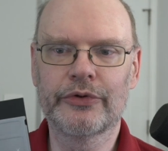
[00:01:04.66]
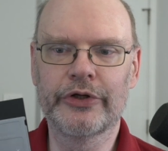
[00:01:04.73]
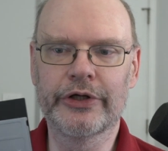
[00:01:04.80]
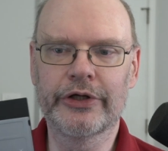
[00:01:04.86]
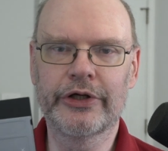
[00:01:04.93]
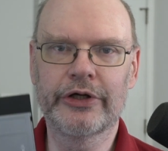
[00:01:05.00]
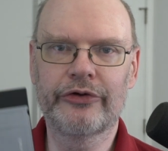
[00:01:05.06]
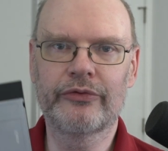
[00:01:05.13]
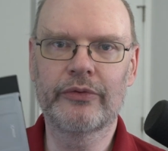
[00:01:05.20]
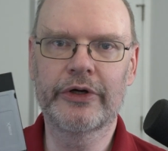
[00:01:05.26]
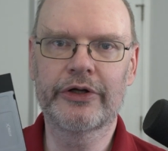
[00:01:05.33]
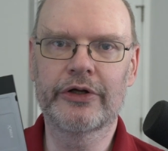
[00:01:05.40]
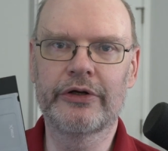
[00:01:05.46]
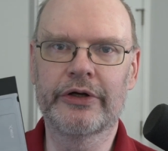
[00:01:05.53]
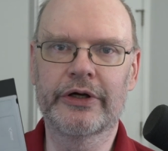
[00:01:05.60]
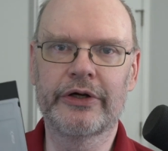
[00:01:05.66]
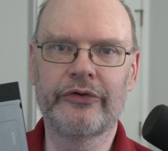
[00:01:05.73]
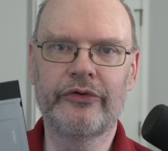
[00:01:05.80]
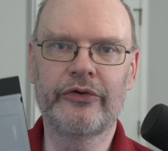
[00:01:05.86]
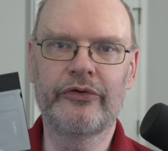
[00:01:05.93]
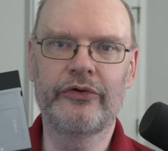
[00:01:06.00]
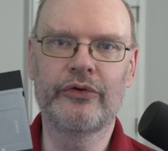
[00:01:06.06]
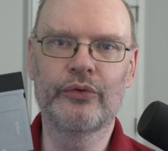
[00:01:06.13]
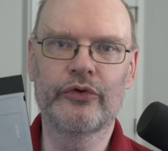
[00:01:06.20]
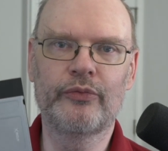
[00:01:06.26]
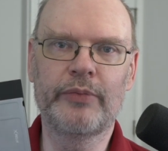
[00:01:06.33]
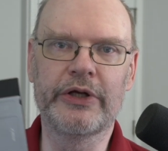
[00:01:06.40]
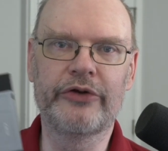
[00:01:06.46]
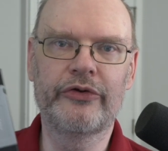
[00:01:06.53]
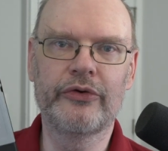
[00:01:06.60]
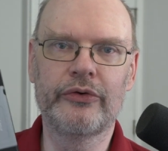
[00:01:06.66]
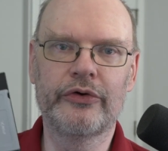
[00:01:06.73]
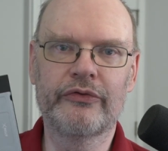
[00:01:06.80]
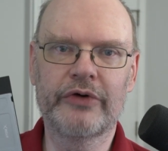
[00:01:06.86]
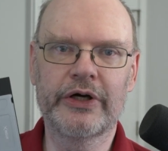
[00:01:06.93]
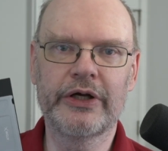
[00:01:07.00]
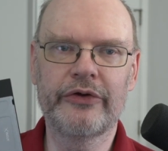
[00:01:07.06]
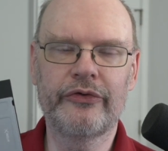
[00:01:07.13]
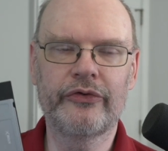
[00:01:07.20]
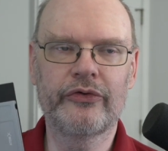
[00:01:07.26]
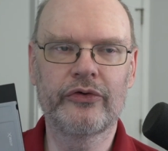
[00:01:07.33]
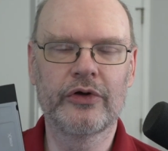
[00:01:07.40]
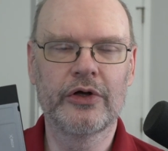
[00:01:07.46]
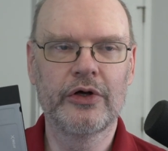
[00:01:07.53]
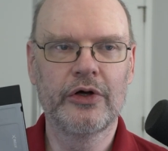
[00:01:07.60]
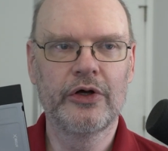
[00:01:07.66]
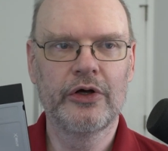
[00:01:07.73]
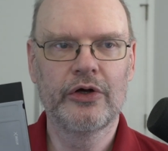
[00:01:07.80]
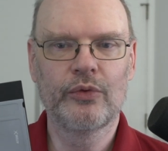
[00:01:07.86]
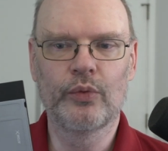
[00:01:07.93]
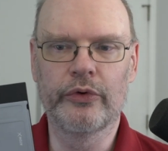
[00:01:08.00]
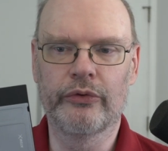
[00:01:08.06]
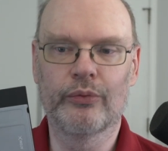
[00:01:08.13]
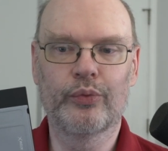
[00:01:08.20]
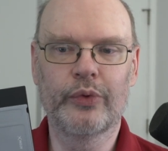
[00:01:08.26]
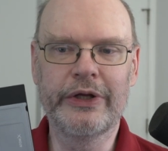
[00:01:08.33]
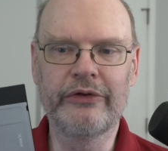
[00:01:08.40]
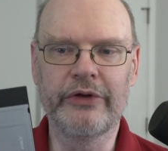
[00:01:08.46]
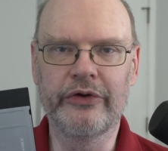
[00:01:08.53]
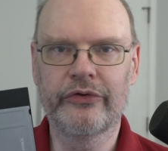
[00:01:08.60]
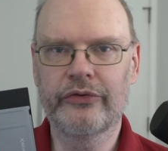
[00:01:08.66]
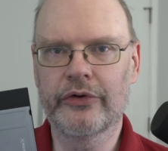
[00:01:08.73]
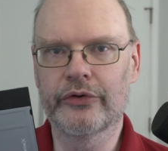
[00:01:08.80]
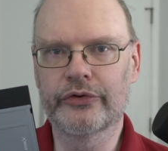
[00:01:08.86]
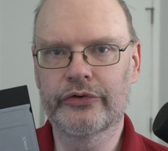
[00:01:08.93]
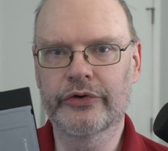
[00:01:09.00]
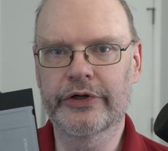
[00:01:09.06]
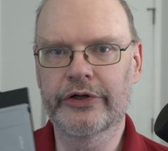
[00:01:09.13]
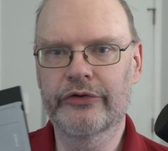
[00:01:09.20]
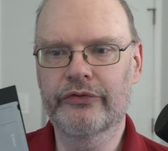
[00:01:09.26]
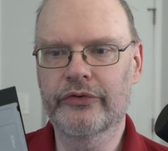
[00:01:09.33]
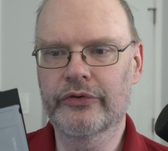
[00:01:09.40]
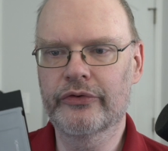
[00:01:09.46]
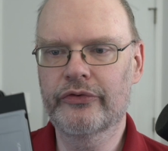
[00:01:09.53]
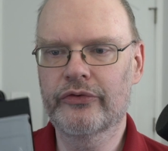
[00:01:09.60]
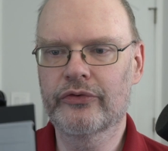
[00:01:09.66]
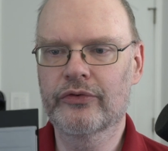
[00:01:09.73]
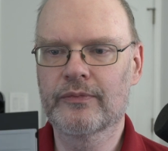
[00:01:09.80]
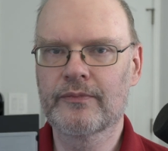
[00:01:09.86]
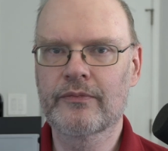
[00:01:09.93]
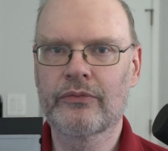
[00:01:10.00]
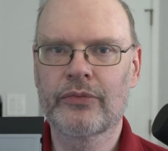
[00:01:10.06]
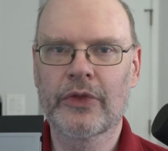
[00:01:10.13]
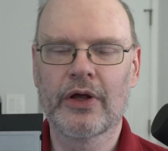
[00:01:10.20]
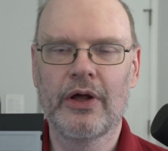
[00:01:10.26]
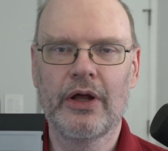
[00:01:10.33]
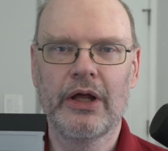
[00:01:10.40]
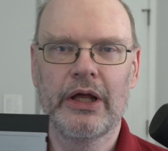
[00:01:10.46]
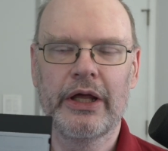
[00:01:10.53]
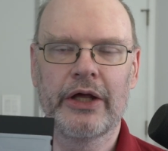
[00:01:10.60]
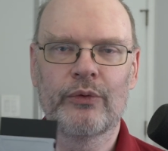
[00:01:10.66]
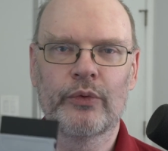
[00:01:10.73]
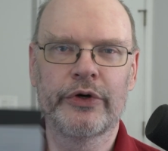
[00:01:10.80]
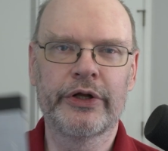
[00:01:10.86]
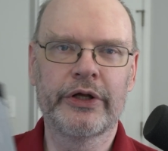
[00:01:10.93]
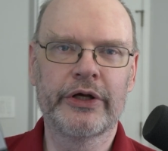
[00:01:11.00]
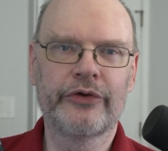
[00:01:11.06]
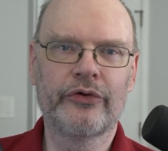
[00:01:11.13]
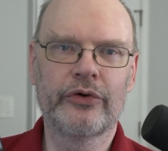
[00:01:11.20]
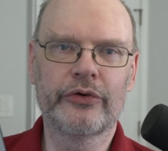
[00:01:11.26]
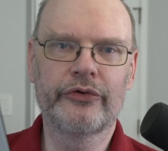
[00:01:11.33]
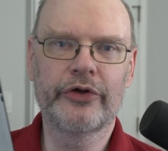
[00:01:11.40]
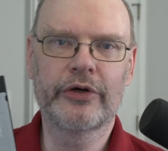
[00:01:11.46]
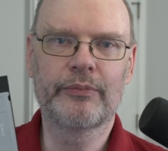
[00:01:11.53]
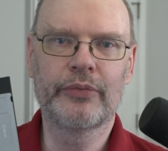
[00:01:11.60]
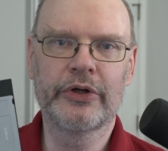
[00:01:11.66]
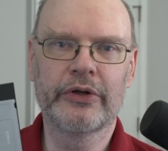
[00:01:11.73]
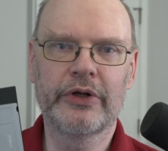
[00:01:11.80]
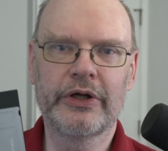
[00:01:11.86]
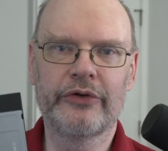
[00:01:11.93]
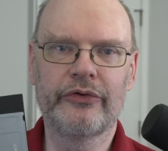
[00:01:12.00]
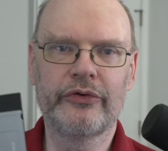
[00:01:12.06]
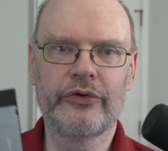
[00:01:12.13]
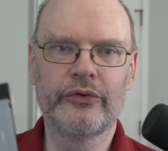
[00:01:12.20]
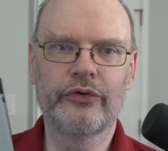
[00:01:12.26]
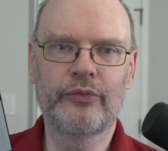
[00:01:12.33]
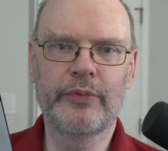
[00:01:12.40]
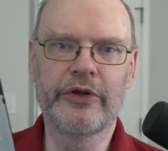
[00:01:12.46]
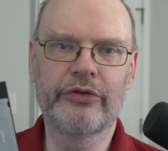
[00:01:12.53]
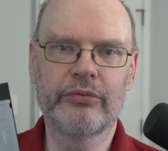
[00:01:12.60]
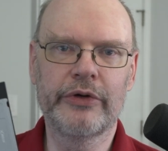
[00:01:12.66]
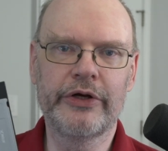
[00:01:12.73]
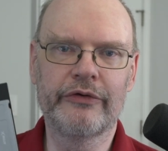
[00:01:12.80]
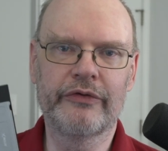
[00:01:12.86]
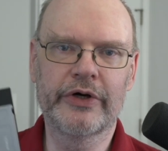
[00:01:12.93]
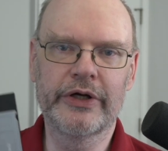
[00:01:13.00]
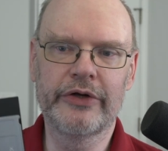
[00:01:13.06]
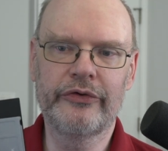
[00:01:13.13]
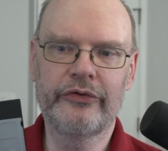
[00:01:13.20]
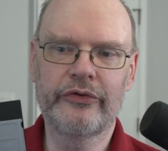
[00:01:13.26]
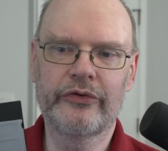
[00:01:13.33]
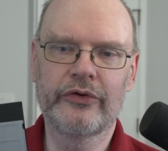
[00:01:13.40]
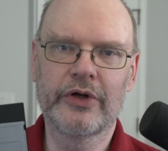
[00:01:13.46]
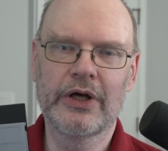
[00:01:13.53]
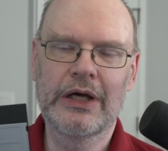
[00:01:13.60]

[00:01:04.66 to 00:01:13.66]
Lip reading: it gets recognized as USB 2 device with really slow transfers. And when it gets hooked up as a USB 3 device,